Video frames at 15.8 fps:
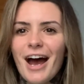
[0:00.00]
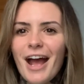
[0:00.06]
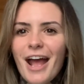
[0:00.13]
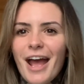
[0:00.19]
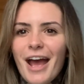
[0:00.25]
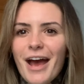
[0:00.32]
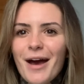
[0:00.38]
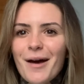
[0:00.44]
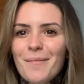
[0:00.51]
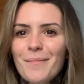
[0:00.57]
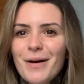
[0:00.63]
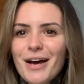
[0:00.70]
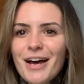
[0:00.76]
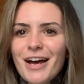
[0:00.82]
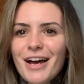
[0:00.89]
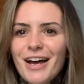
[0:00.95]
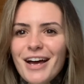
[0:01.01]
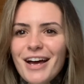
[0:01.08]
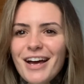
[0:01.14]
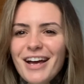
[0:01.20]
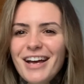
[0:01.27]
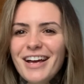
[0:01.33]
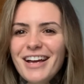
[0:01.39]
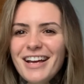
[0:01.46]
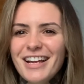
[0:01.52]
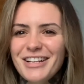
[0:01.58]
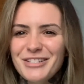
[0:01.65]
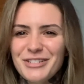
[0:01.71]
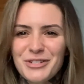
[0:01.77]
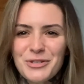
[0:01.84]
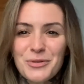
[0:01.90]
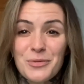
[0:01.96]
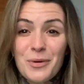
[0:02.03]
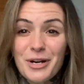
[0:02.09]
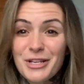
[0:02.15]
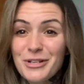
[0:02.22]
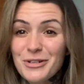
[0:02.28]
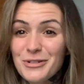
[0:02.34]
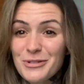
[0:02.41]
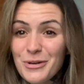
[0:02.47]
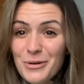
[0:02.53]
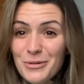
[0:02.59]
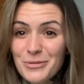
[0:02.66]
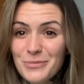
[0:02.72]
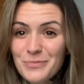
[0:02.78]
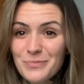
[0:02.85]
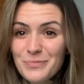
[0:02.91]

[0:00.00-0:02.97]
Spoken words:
am 20 years old